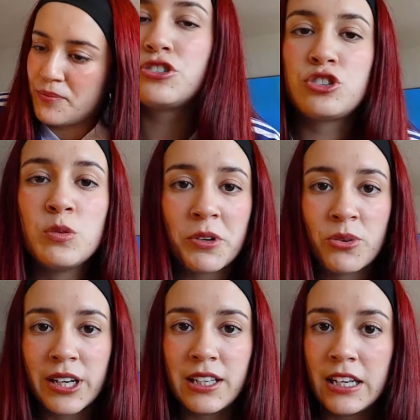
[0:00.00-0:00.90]
Super
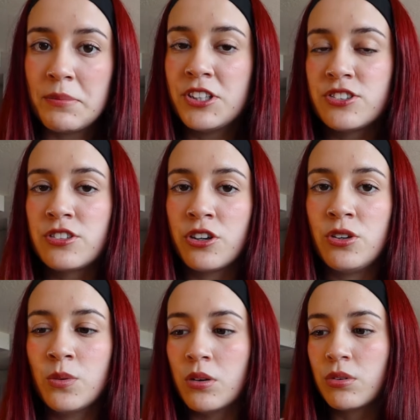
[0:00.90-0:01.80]
quickly, let me just tell
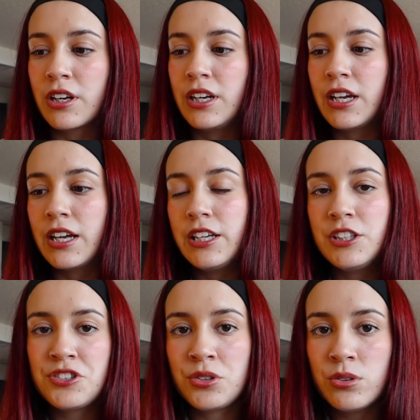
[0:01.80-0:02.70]
you what we're gonna get
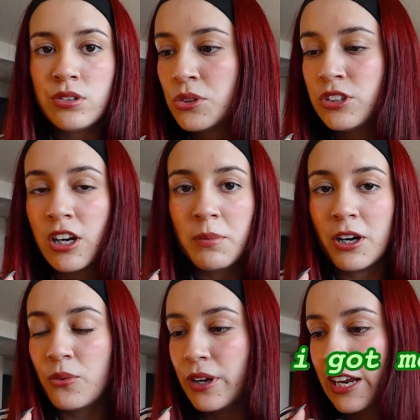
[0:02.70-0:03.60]
into. We'll talk
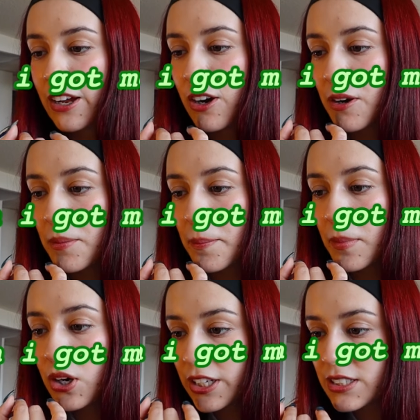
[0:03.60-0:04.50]
about when I got
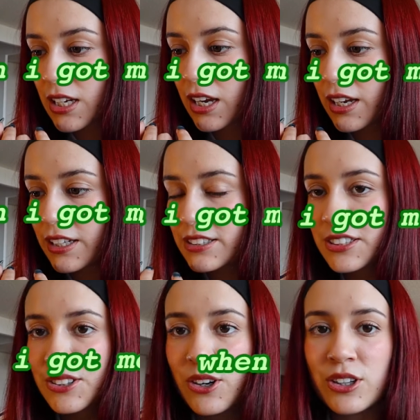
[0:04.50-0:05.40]

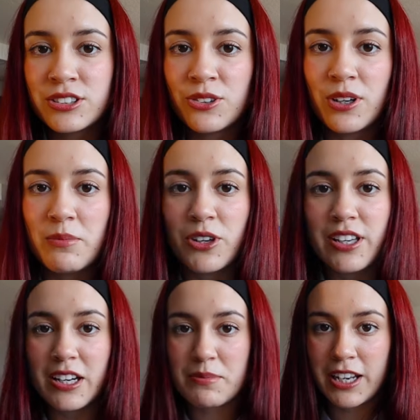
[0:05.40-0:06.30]
monetized. Also, I'm
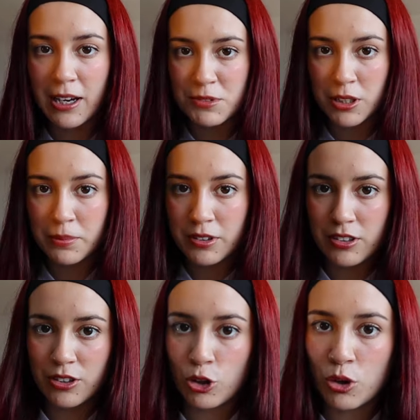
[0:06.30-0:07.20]
looking at my laptop.
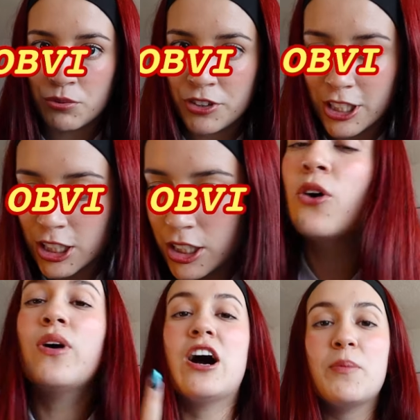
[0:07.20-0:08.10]
OV.
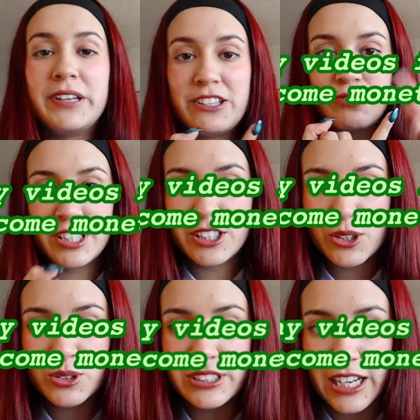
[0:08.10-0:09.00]
Oh, how many
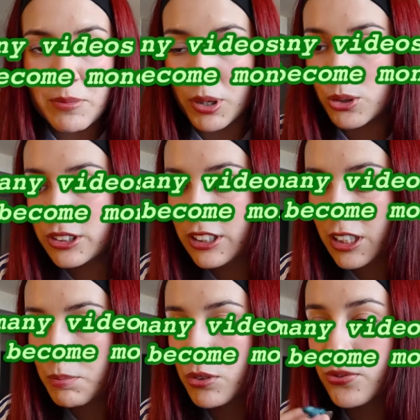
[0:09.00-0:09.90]
videos that I
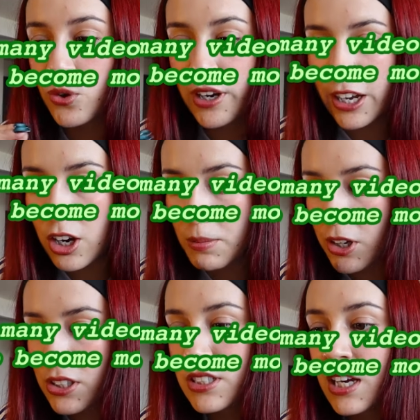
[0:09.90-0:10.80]
posted before I got
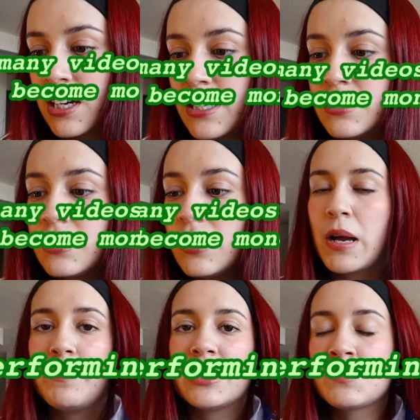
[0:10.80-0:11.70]
monetized,
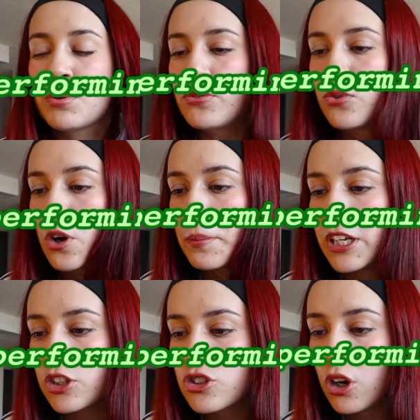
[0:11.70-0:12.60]
my best
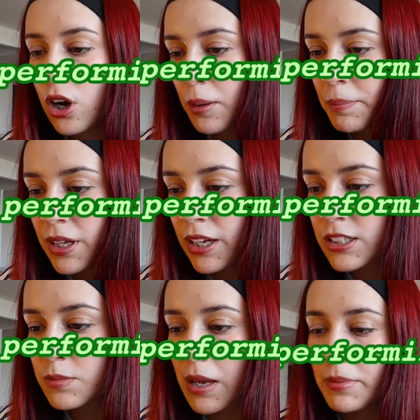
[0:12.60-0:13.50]
performing
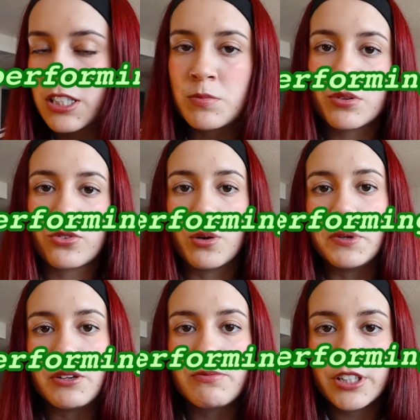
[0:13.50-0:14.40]
topics, my best
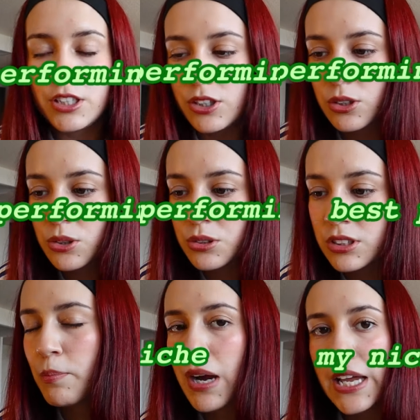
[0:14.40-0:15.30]
performing
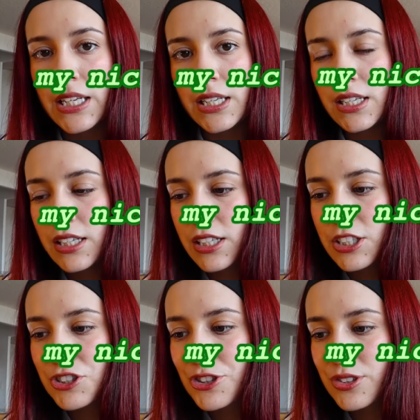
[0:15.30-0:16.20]
videos, my
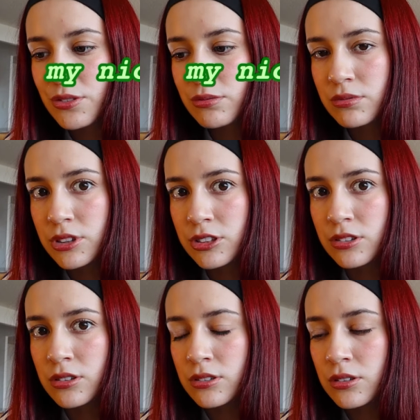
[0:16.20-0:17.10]
niche, which
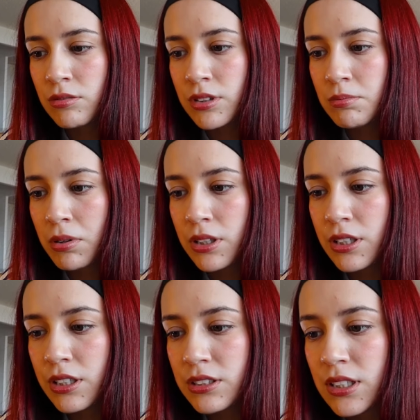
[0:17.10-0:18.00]
is all over the
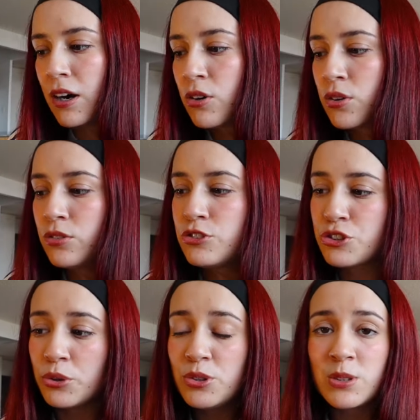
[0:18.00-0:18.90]
place. I'll
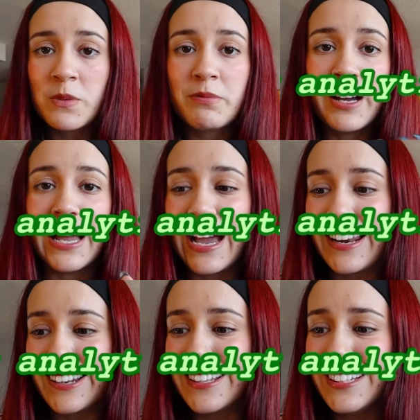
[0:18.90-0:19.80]
show you some of my
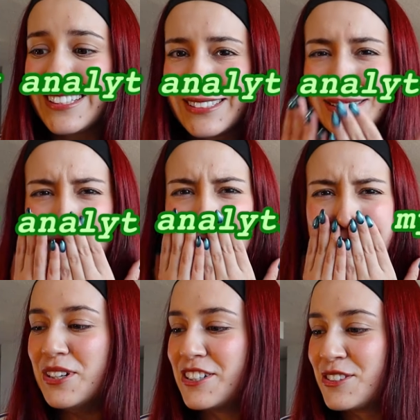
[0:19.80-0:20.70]
analytics,
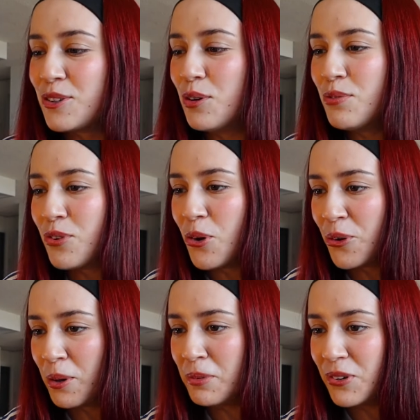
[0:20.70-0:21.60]
which is so
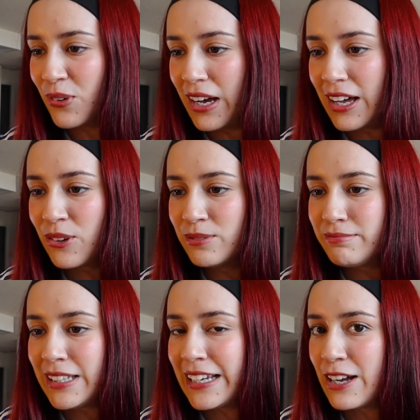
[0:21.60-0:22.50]
vulnerable. I
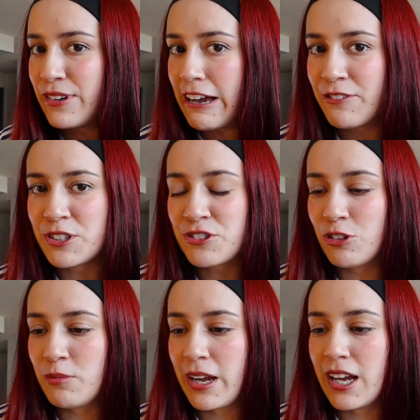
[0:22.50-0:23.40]
don't think I've ever
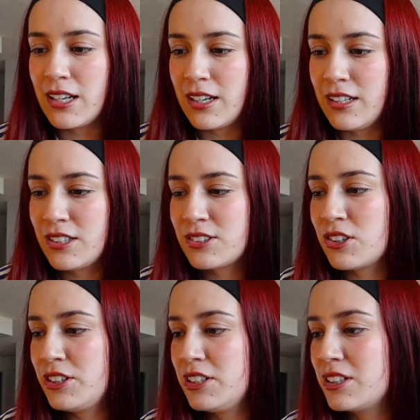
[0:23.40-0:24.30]
shown my analytics
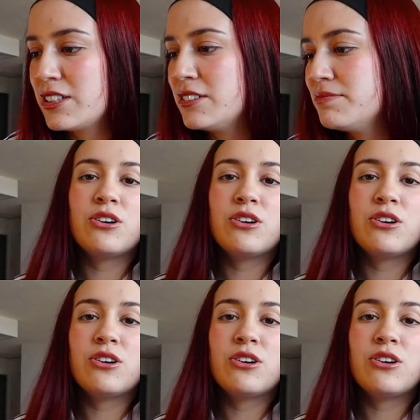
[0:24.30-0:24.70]
on here.